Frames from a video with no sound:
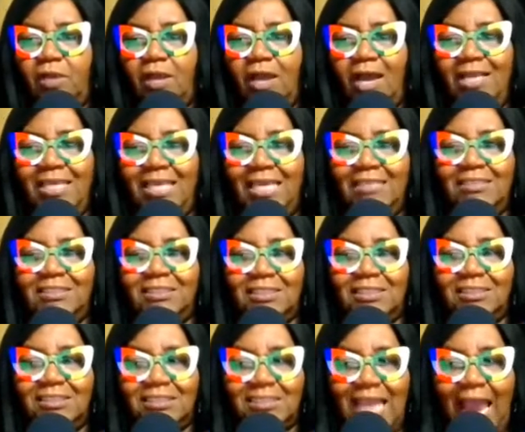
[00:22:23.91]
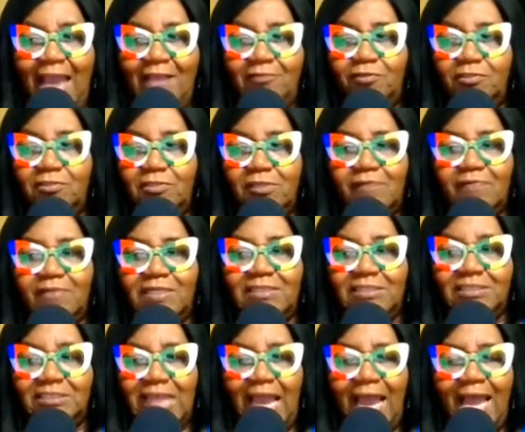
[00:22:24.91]
against the statues of
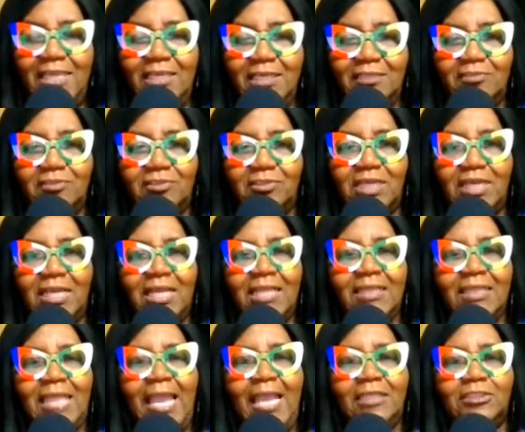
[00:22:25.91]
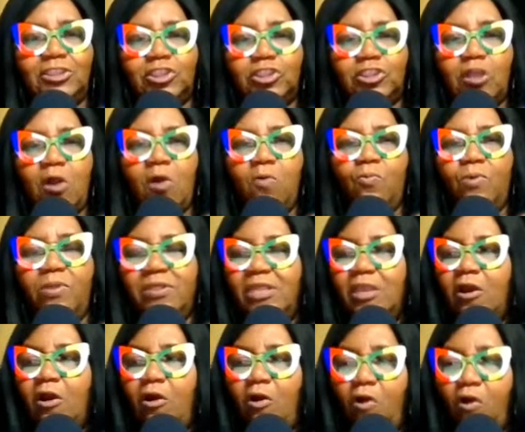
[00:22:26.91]
the giants they saw with
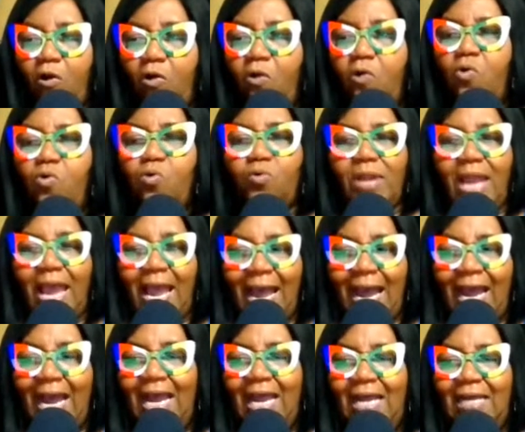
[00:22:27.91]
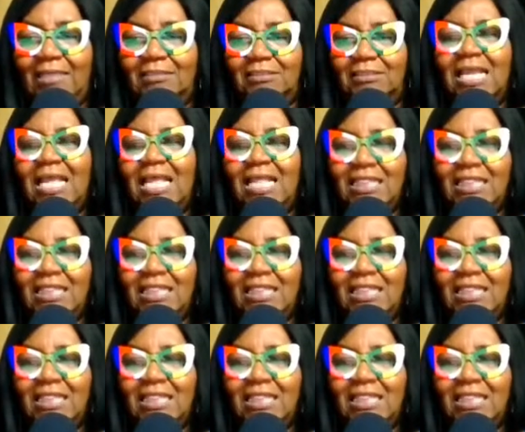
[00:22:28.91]
their own eyes.